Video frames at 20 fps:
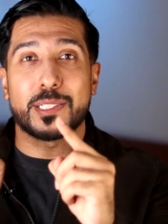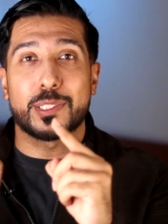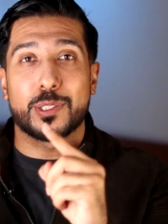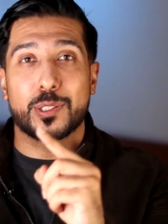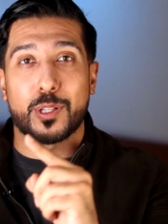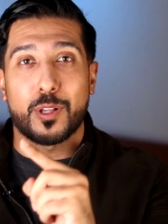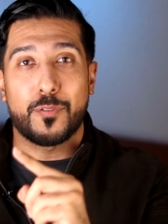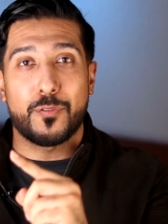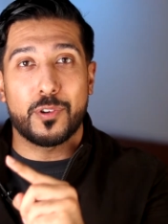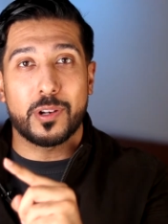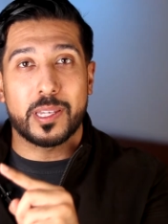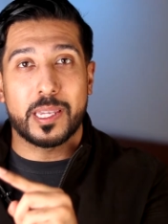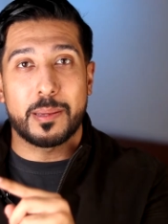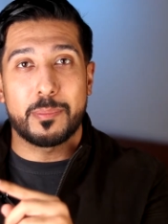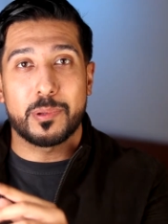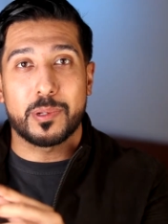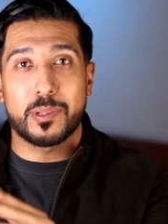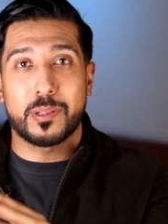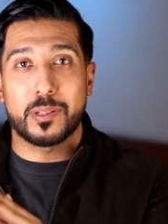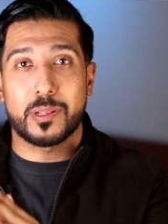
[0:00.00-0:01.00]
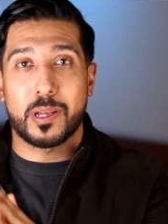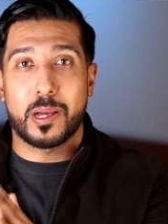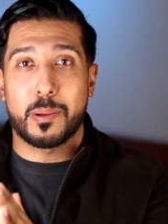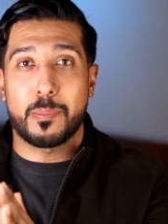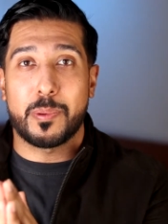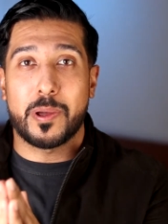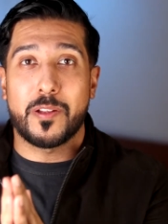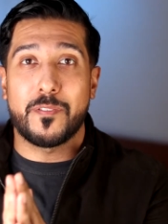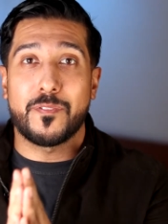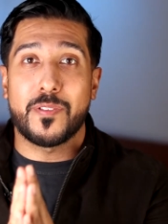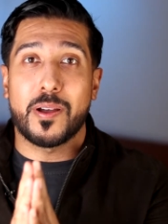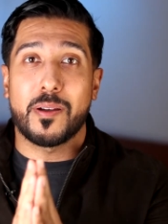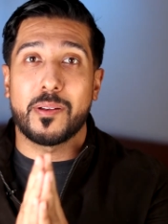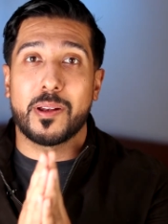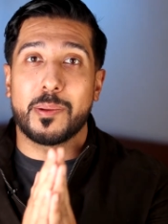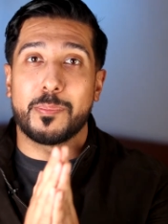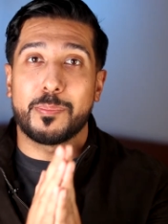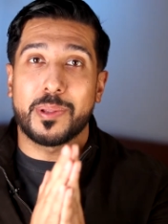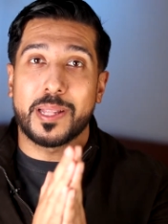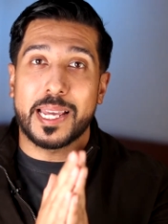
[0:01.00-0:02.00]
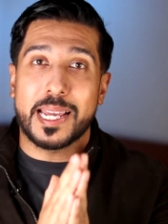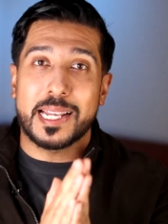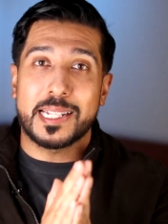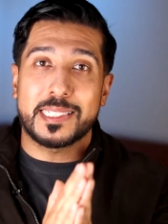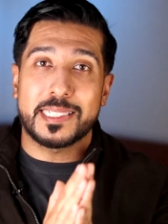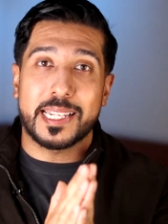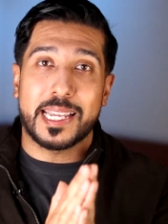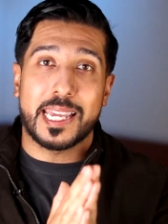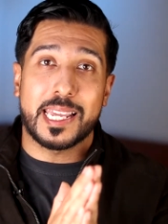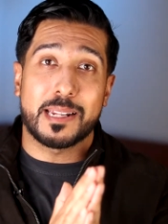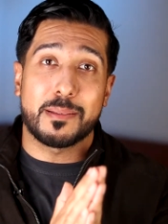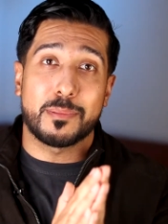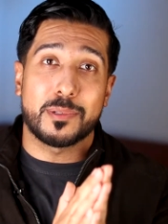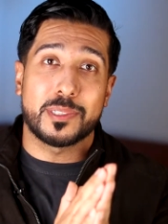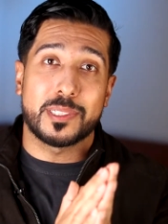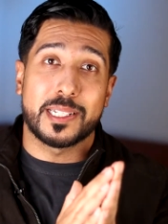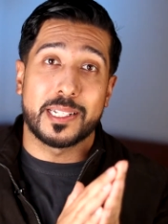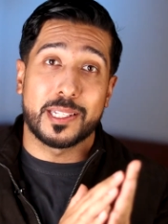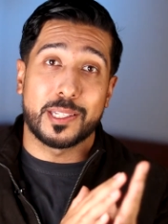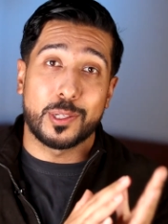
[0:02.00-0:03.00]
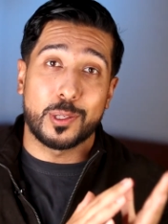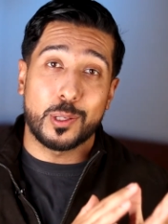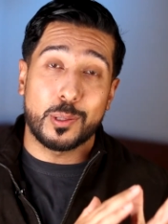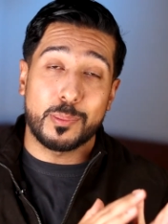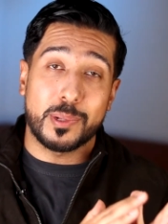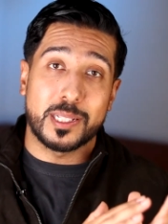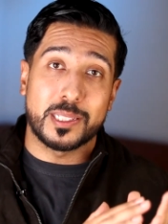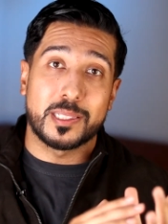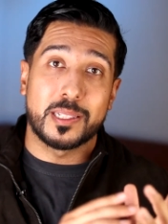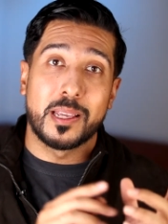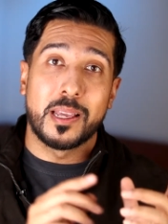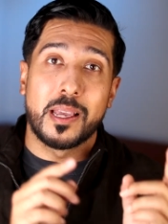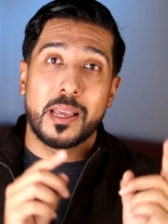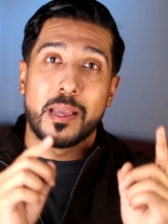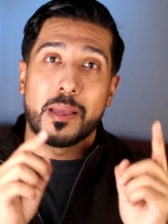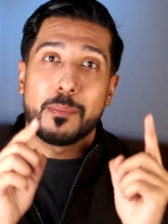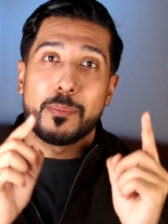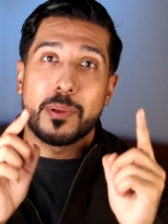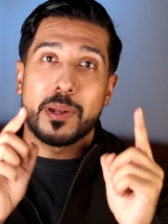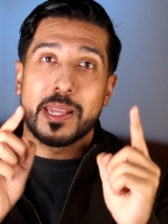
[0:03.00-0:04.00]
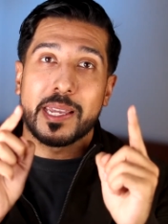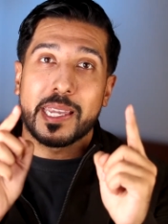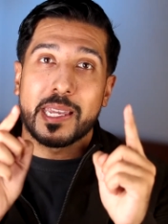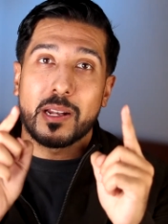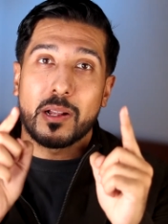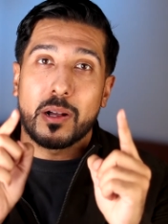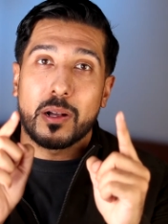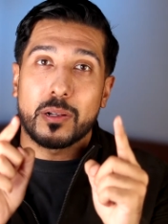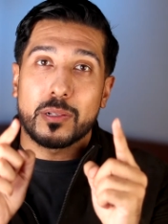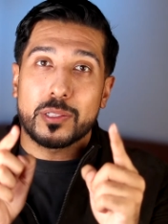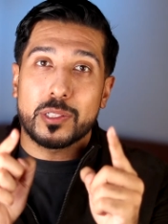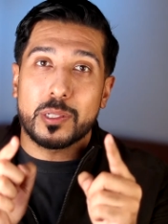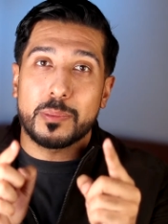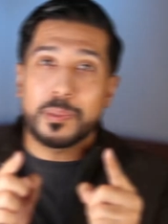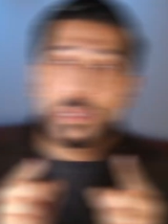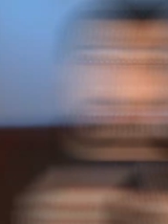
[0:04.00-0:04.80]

a sulfur chemical compound found in plants, animals, and humans, but it can also